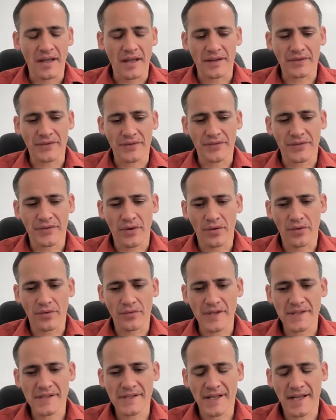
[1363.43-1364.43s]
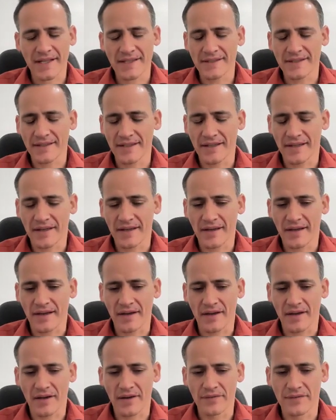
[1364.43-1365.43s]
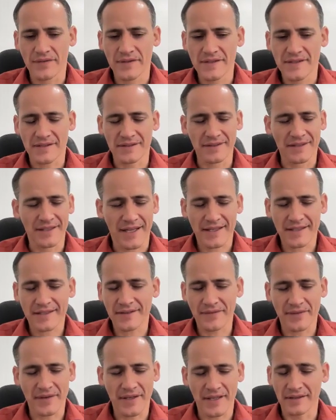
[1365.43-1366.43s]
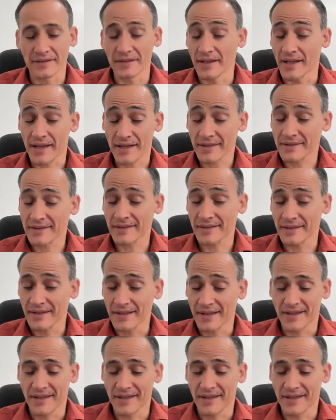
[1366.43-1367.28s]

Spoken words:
And so this idea of selective neglect